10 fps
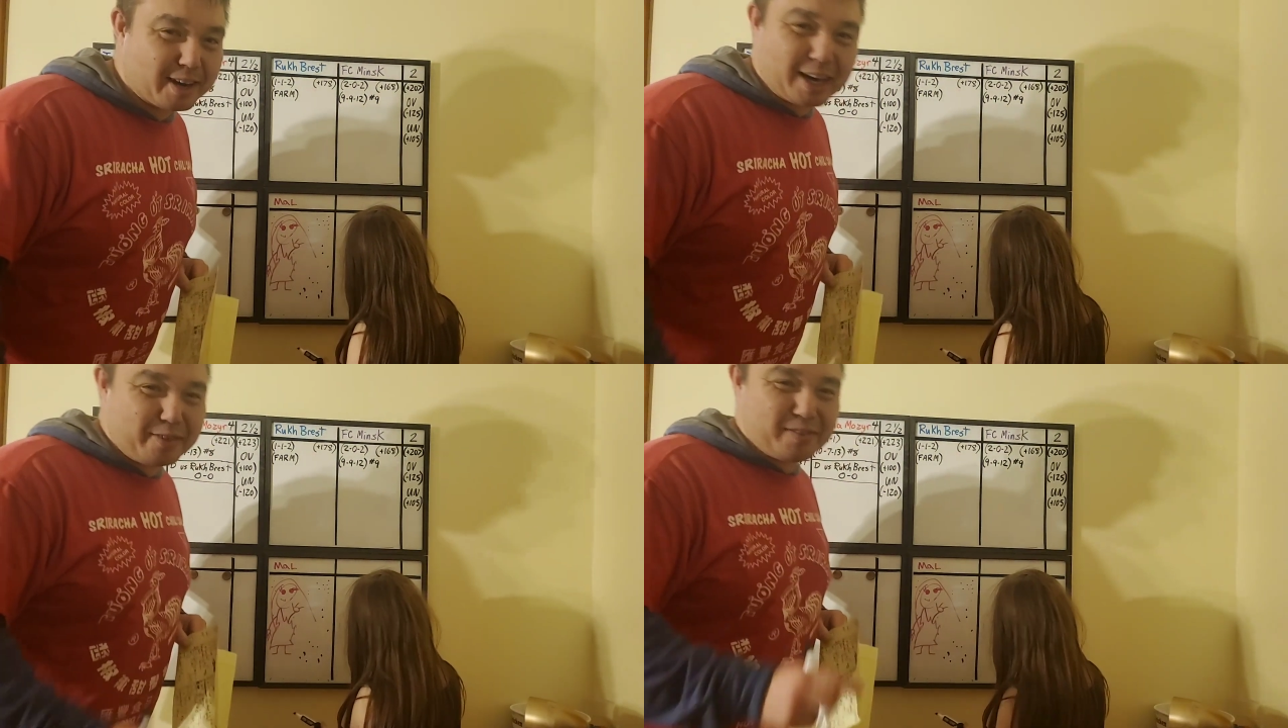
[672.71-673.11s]

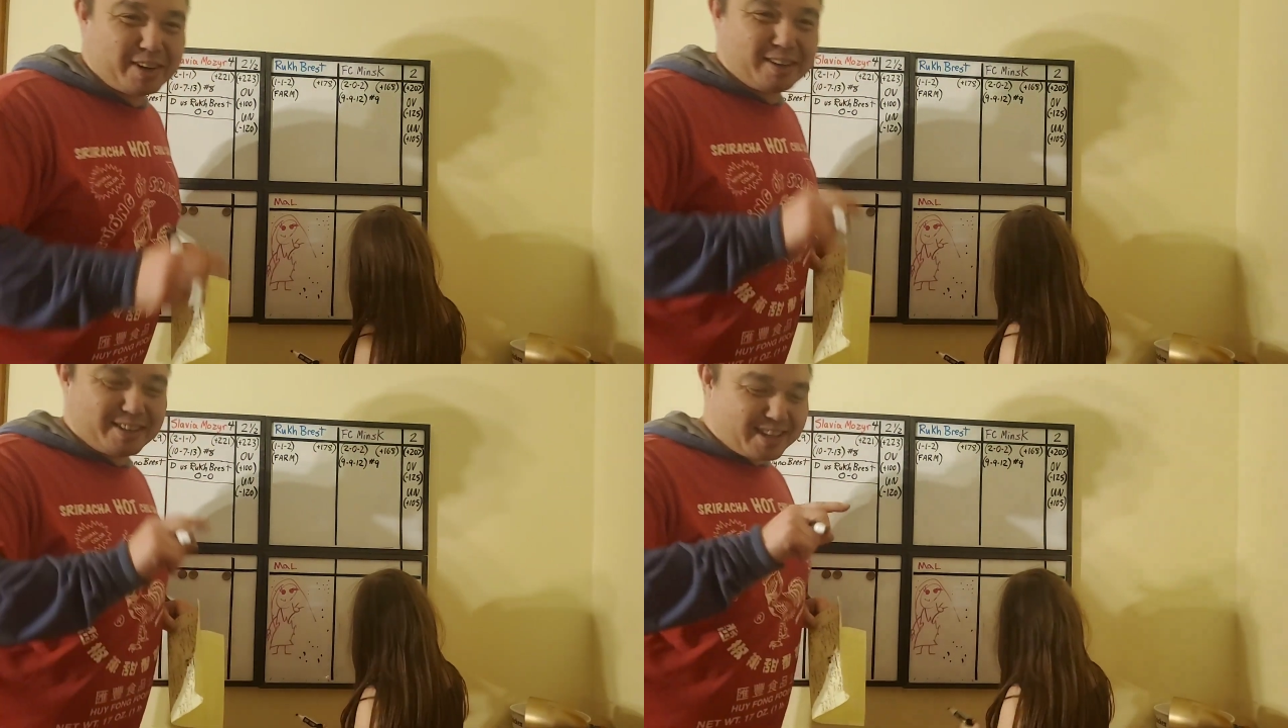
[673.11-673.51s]
Not even
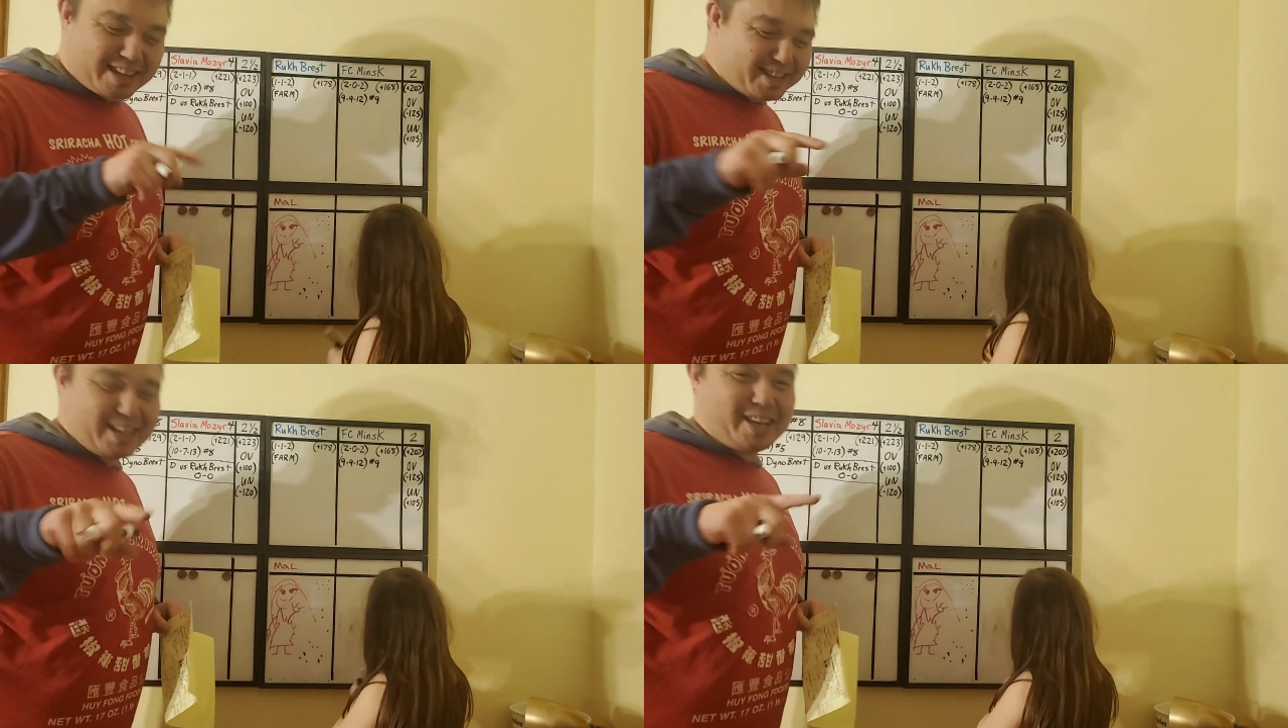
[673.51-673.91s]
an
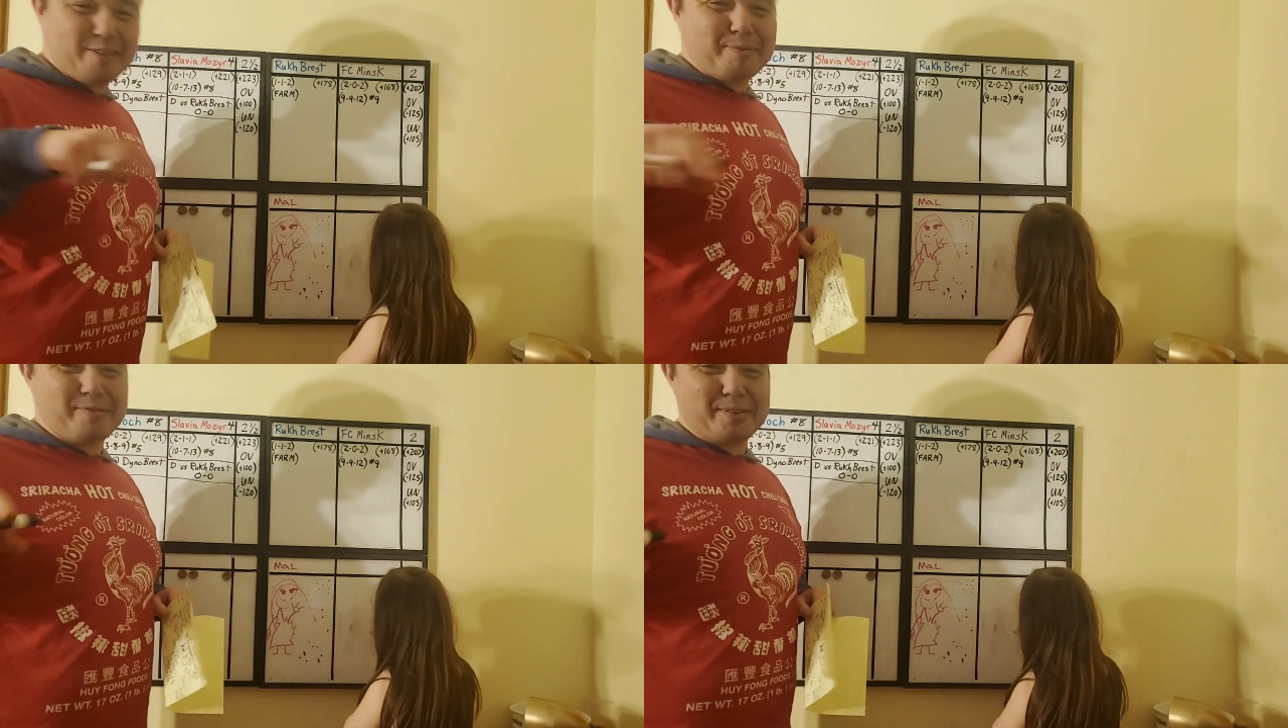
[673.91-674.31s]
E
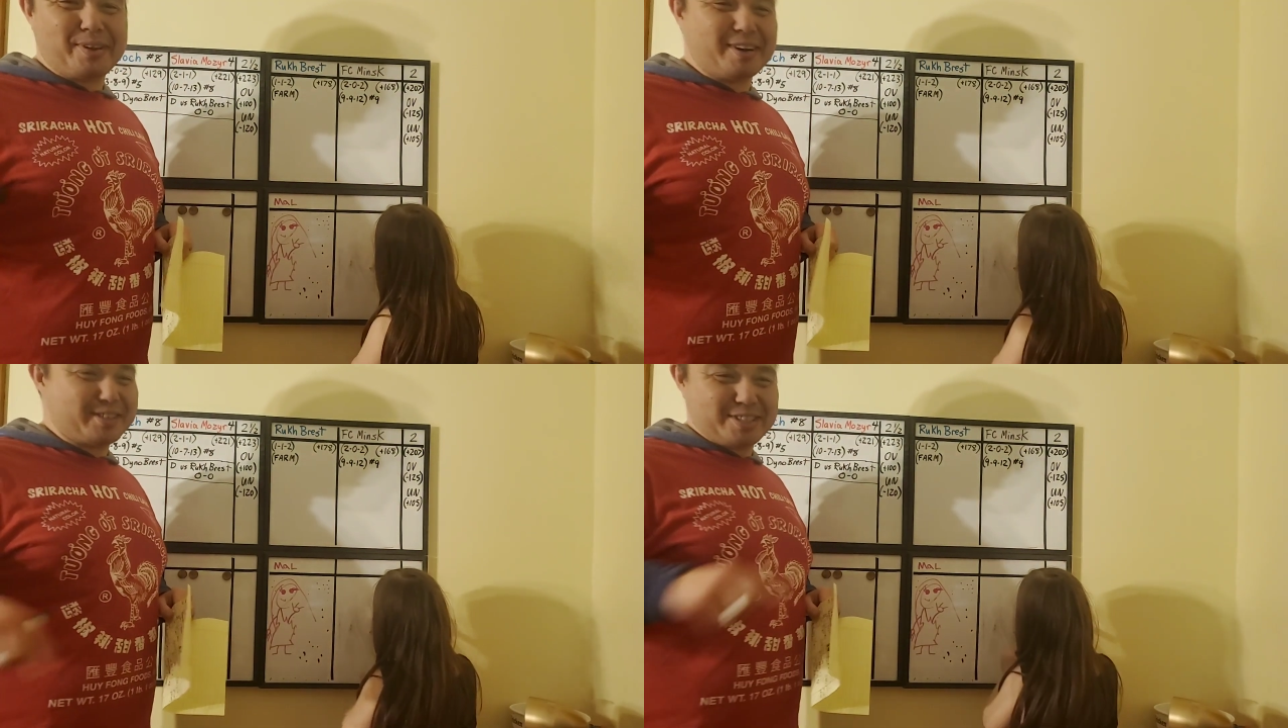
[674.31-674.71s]
before the
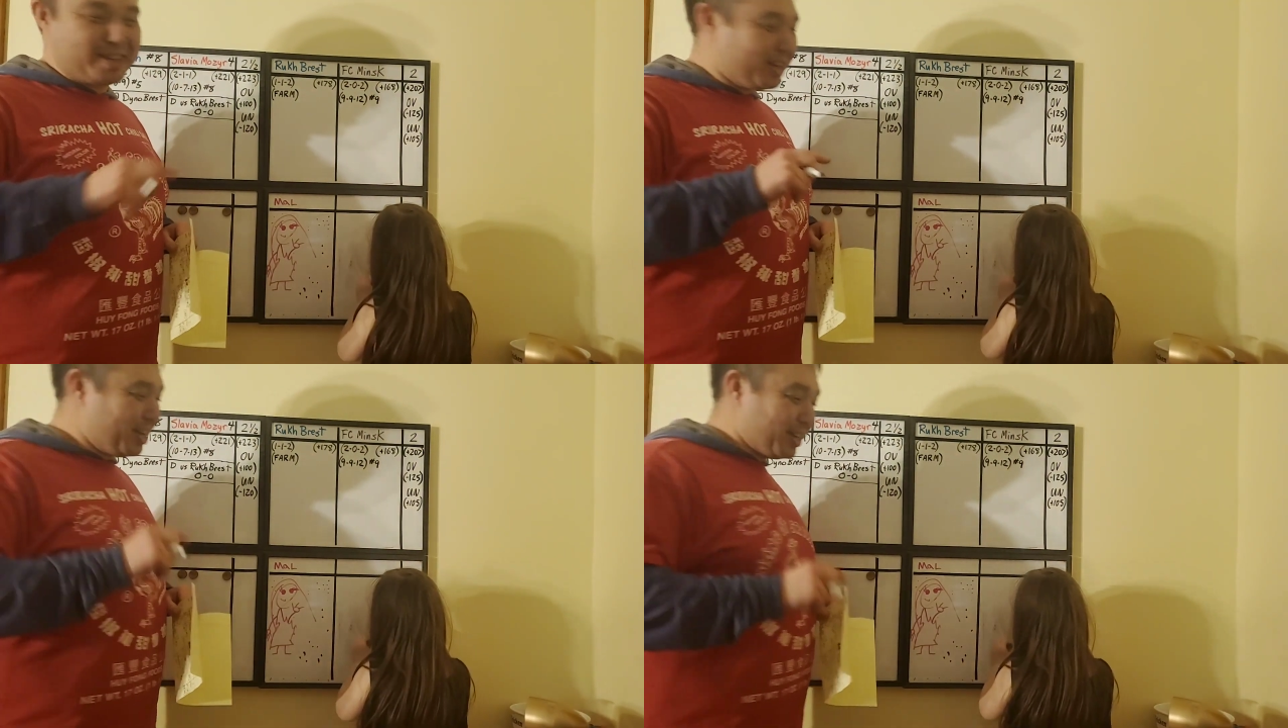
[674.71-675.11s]
R. Just,
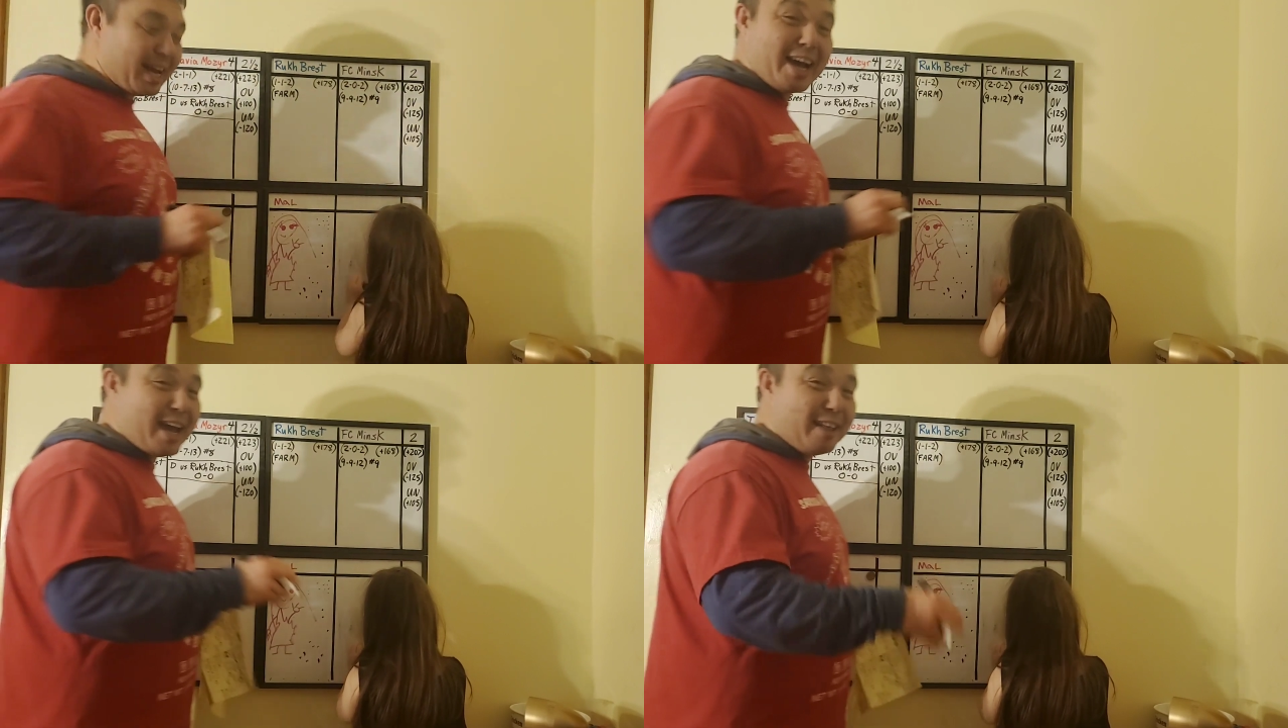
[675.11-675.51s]

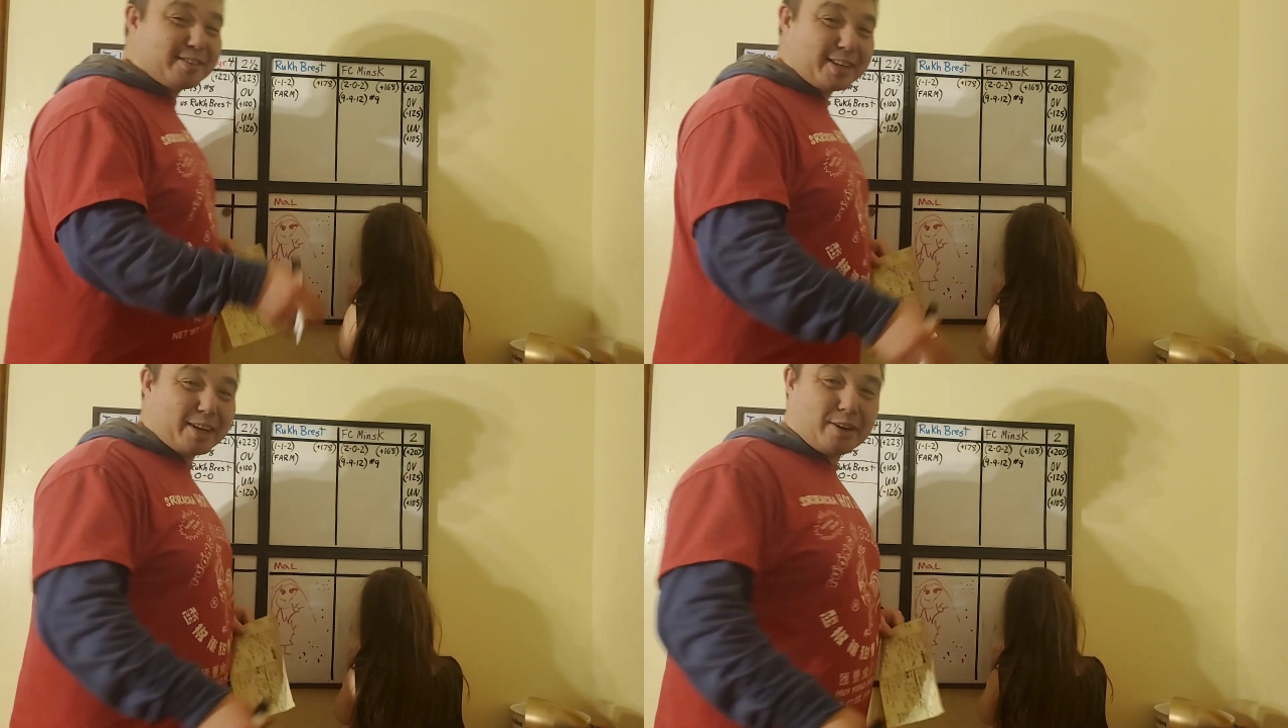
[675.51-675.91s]
not
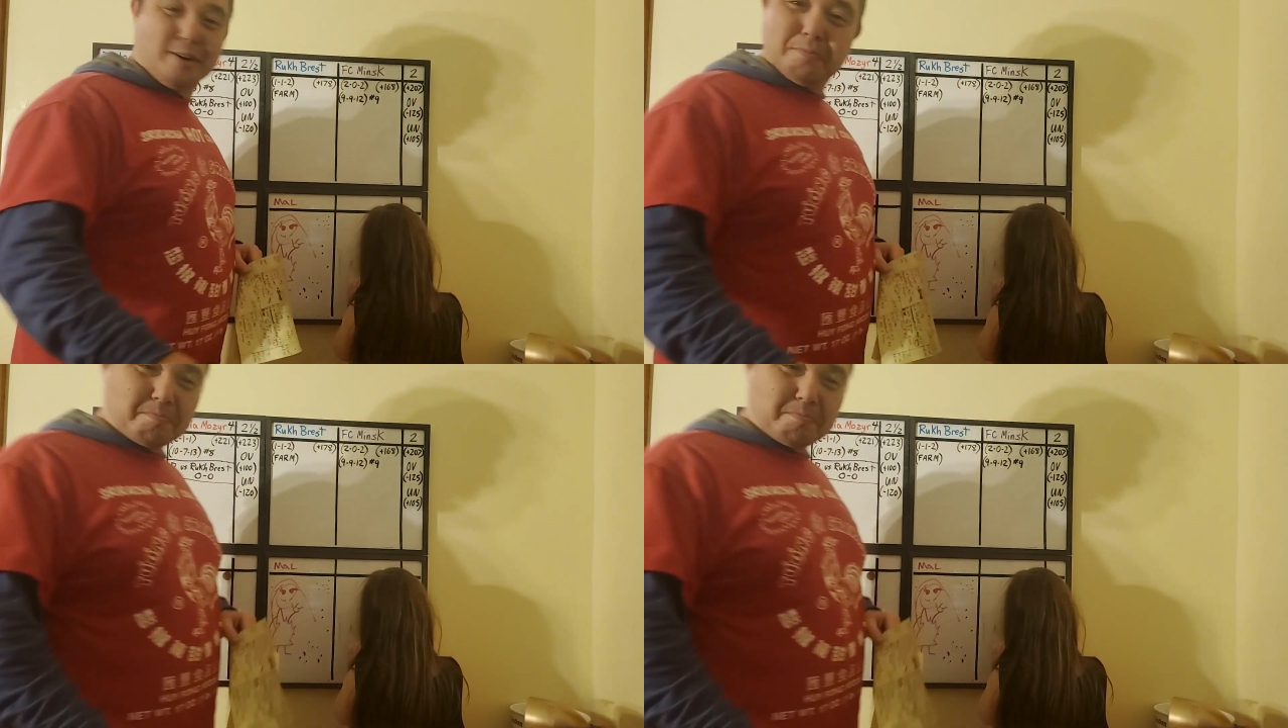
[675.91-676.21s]
Alexander,